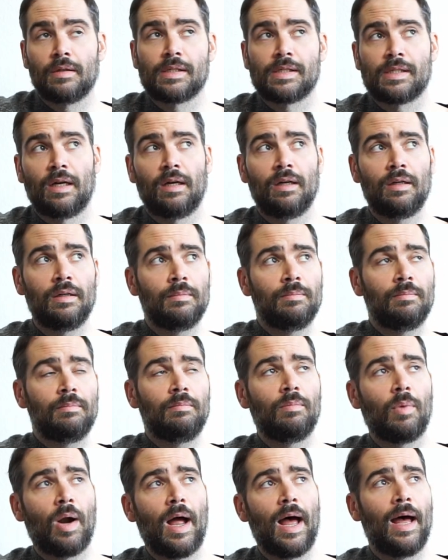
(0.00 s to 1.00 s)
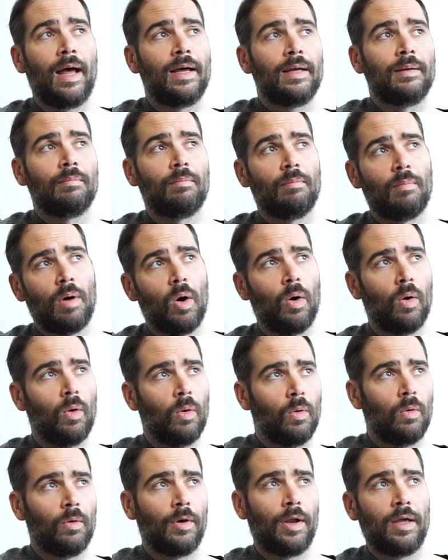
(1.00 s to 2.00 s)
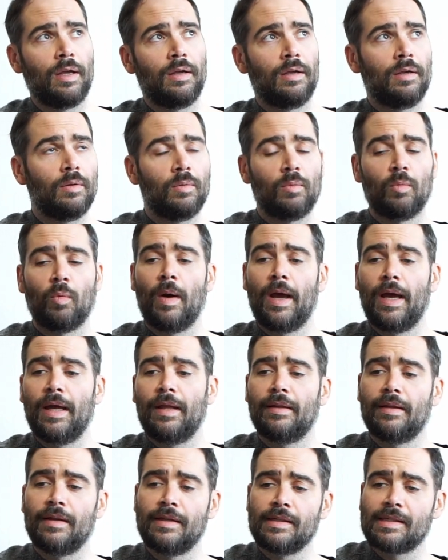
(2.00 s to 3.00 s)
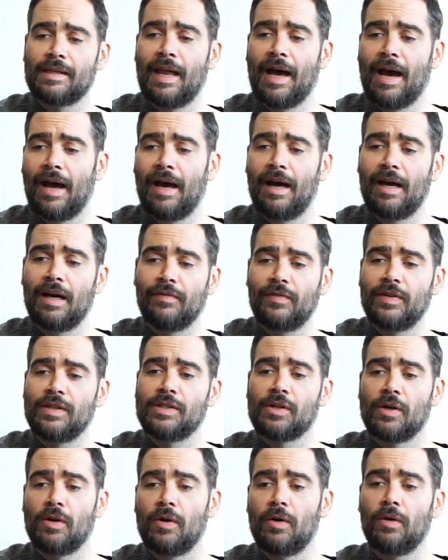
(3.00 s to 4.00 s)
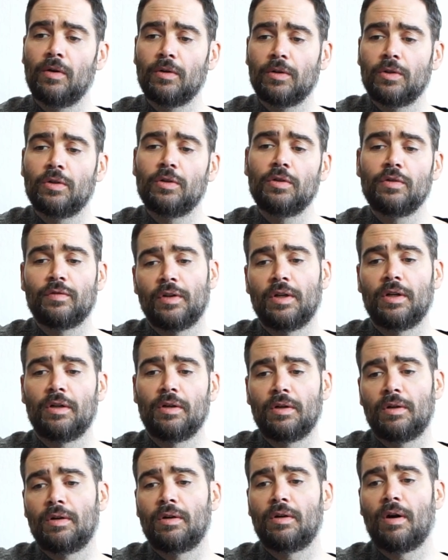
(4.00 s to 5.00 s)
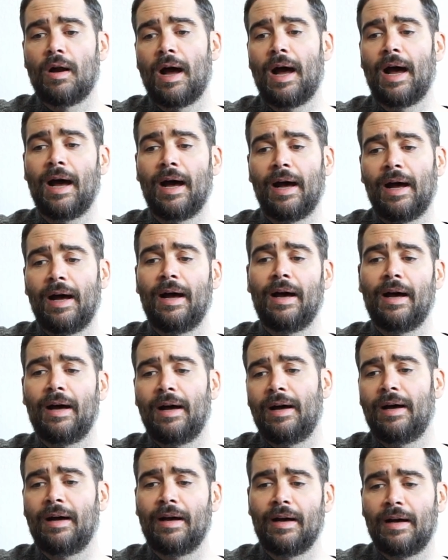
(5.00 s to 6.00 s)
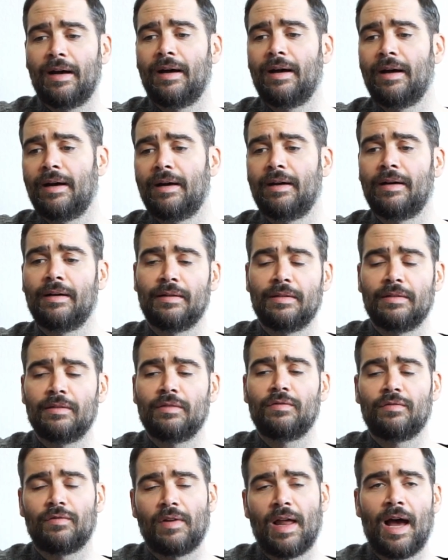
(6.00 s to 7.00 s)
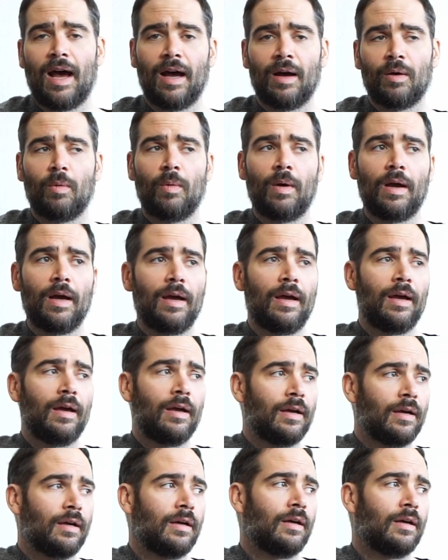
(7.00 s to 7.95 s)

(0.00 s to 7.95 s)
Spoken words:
Some bright morning when this life is over, I'll fly away